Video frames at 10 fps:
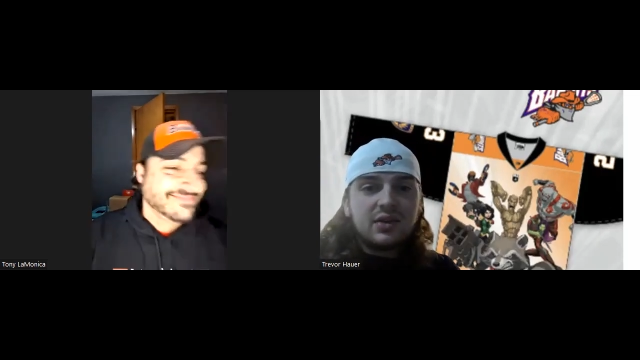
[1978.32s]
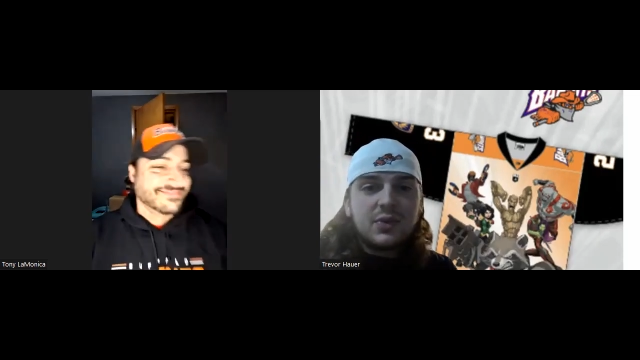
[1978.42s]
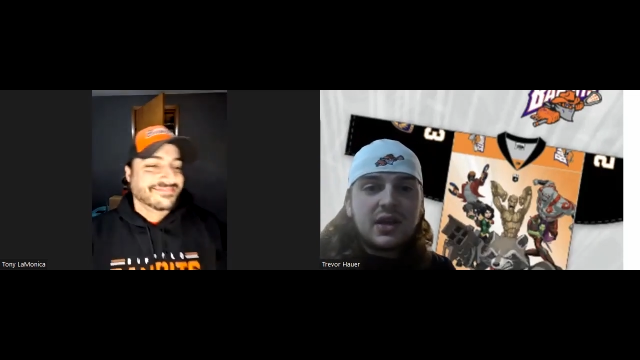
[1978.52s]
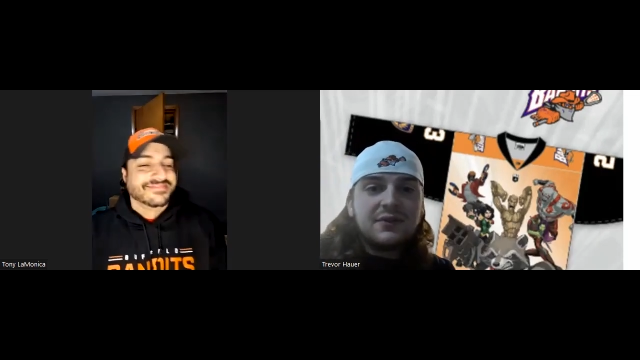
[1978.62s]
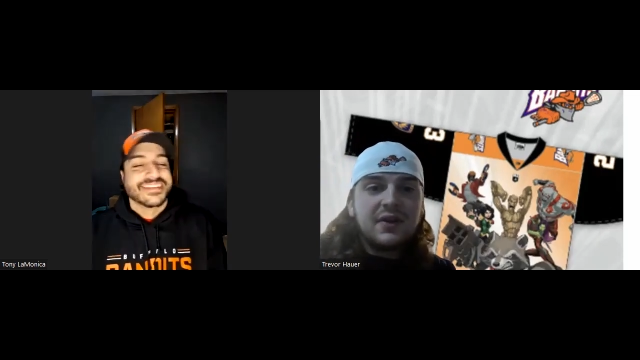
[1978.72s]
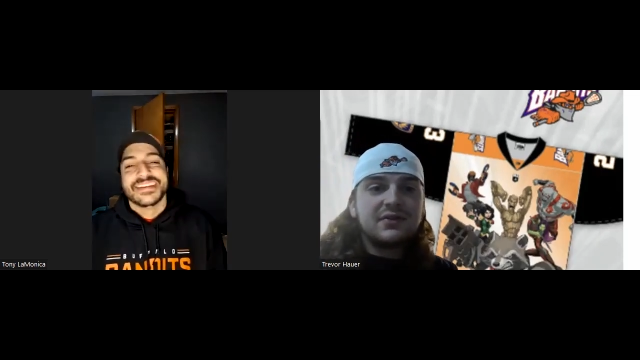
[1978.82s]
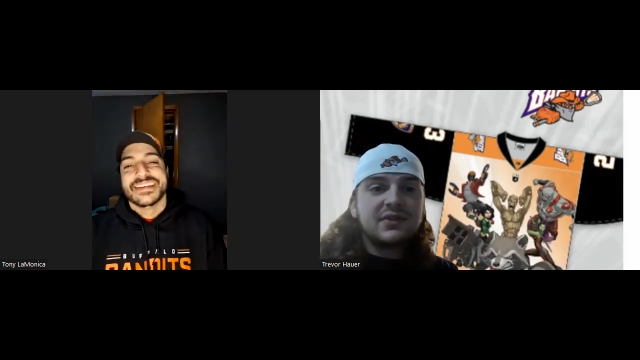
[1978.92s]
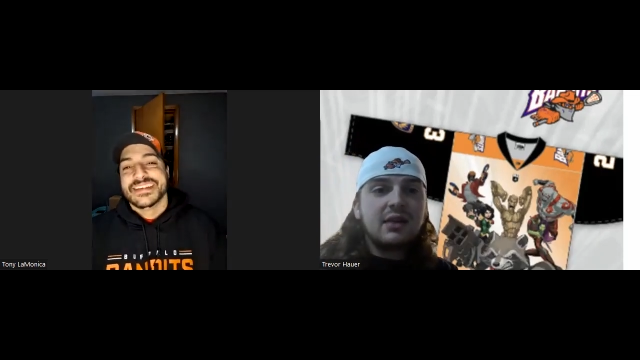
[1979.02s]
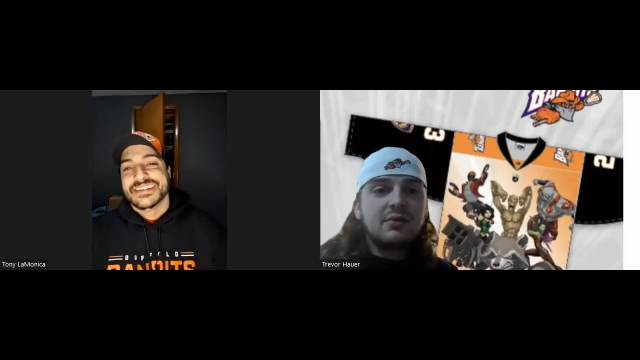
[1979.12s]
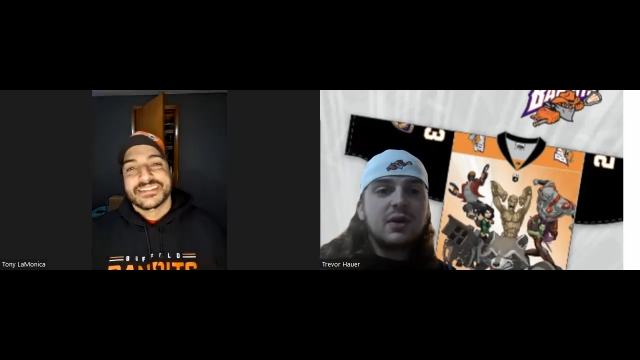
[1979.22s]
Speaker 1: in week
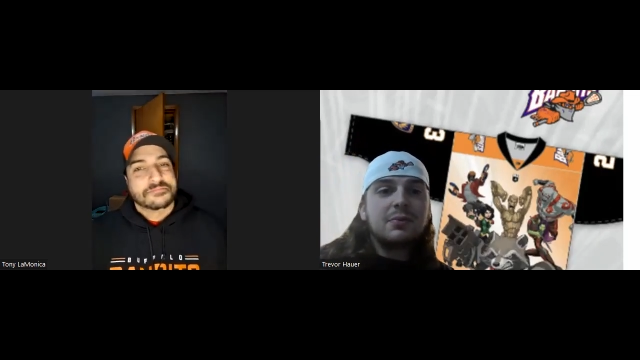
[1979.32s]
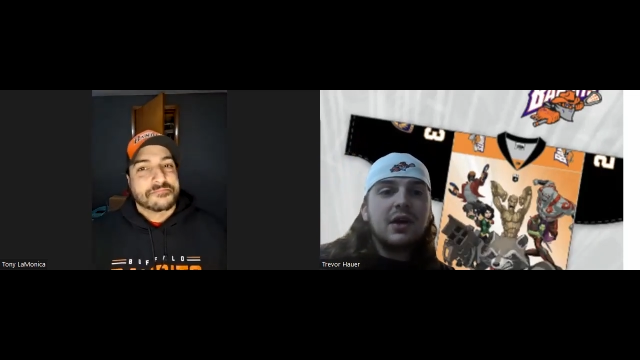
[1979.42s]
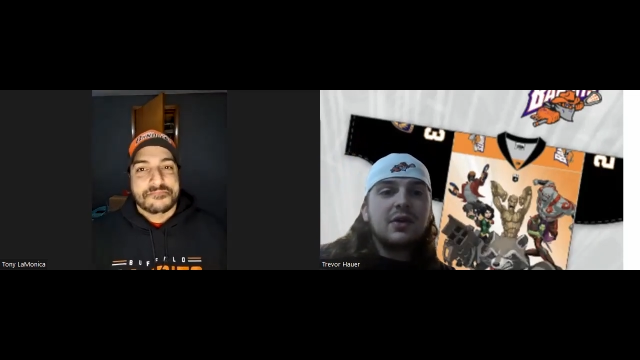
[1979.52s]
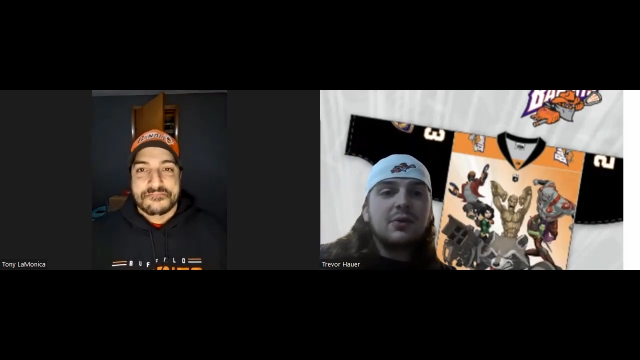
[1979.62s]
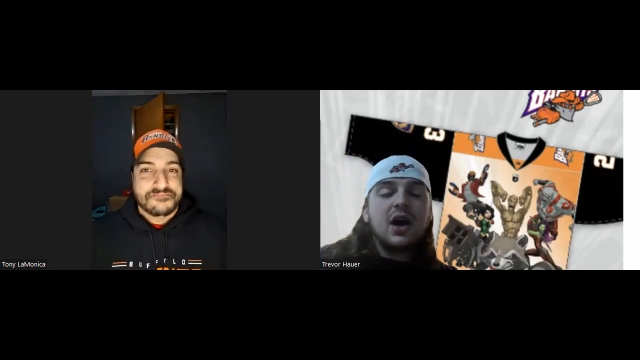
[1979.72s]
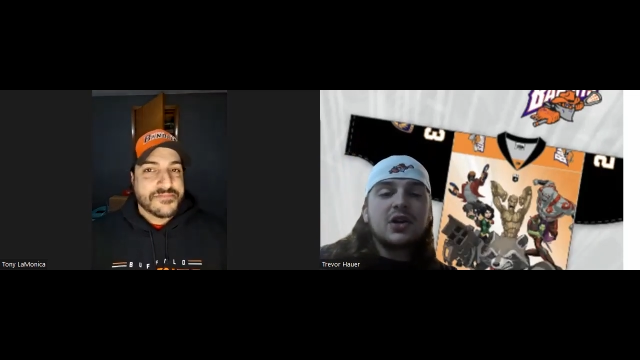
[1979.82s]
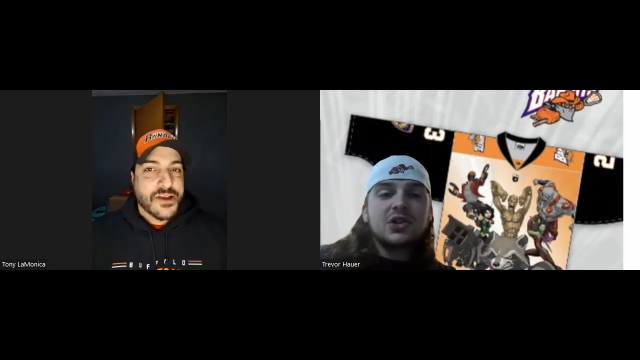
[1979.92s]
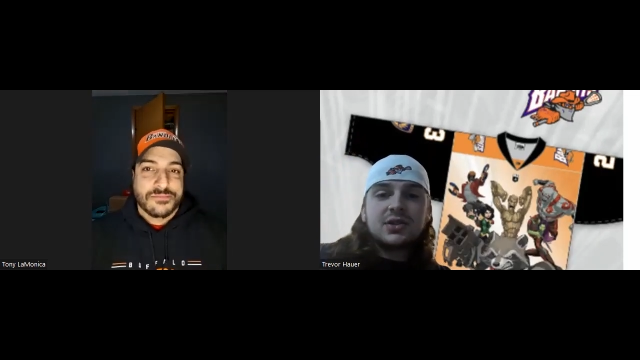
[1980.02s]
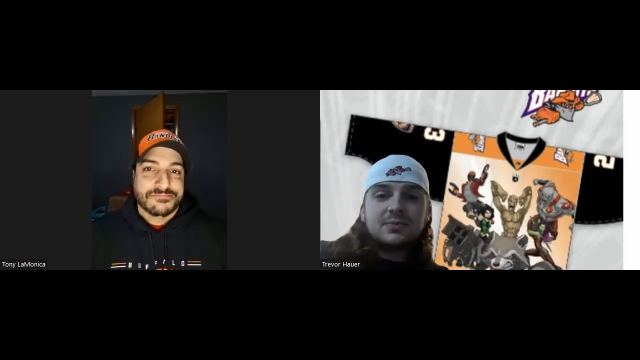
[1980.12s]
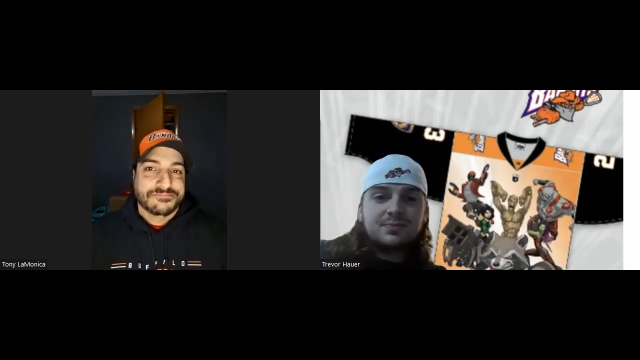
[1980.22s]
15 when we play the rush.
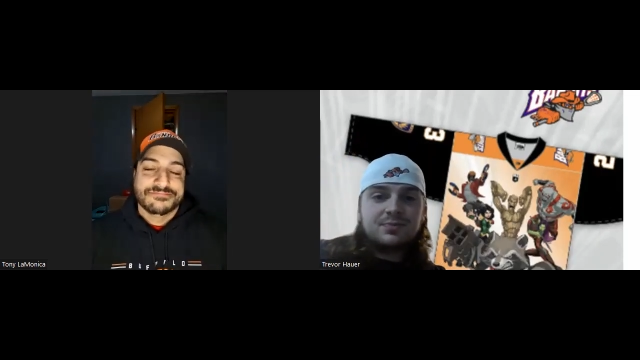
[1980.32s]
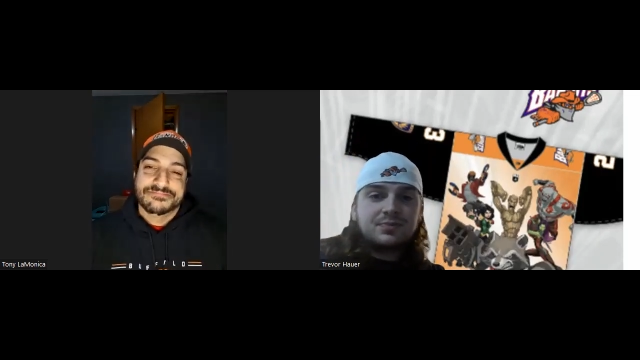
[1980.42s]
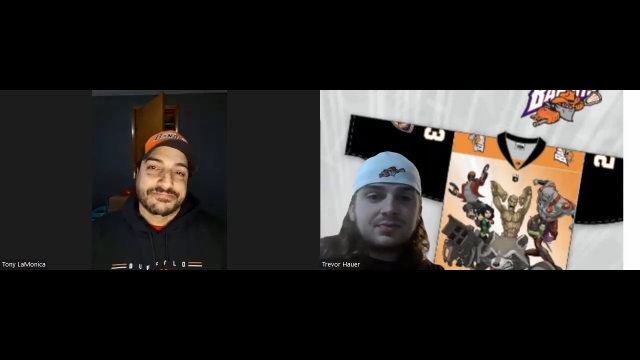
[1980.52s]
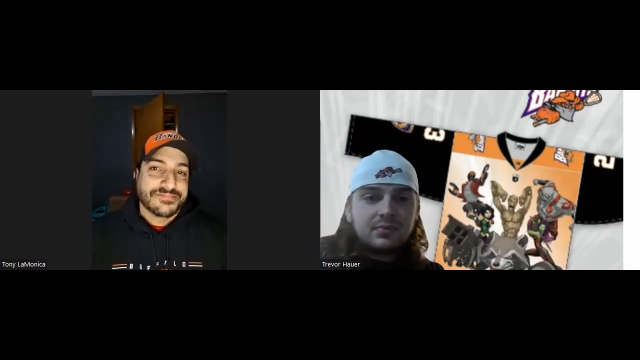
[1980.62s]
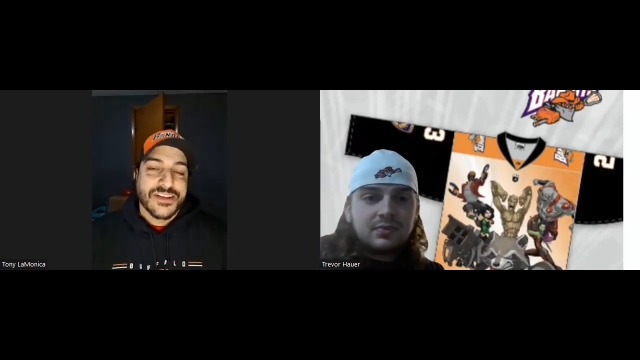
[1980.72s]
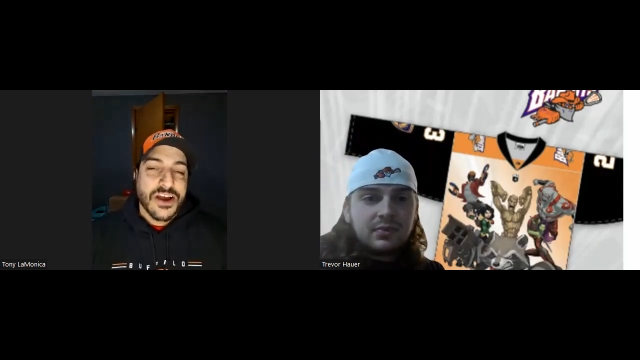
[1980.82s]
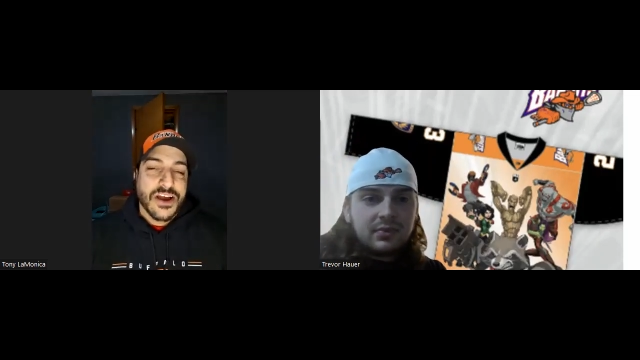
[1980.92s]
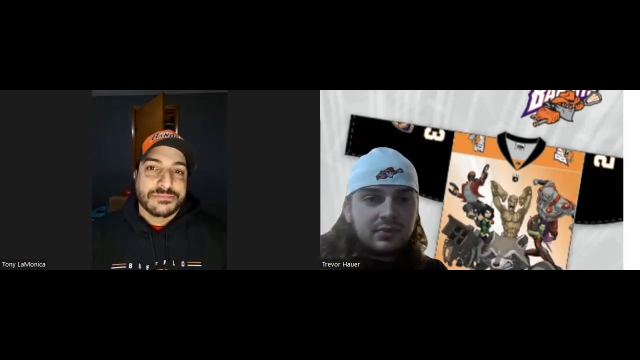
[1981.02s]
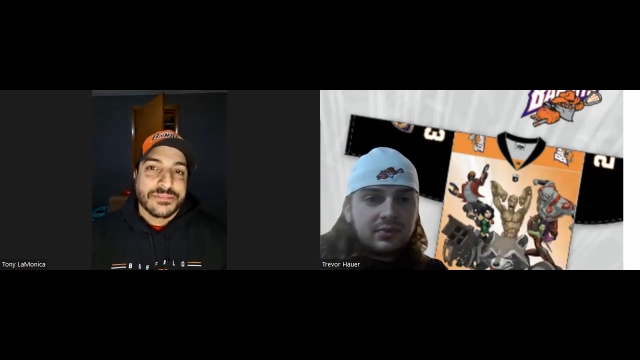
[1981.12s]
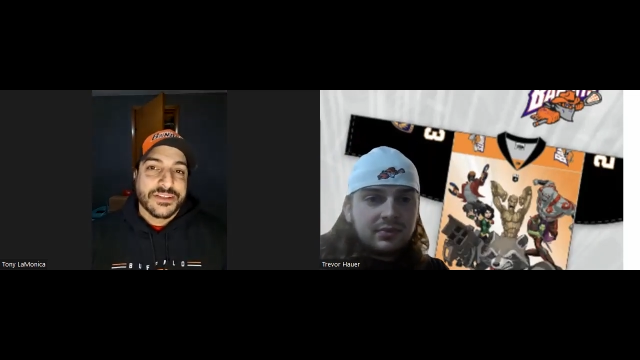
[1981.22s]
No. no.
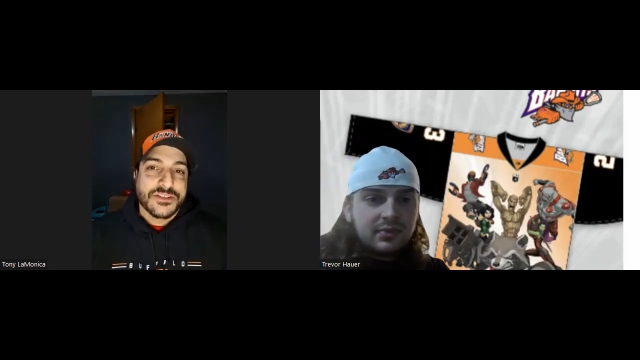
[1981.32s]
Let's